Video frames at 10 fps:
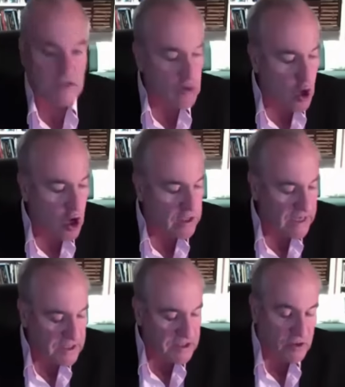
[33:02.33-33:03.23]
a long
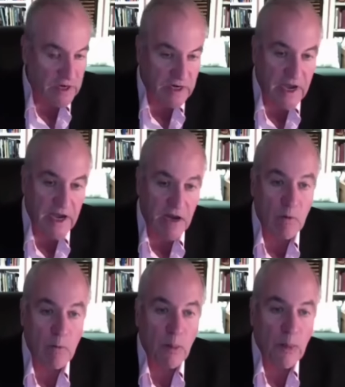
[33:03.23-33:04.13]
history
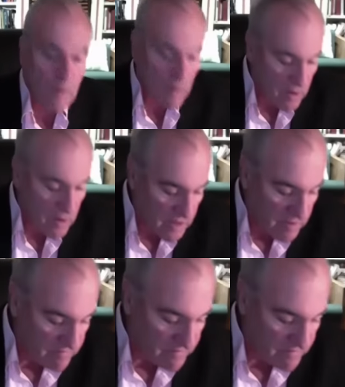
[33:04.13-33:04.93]
now of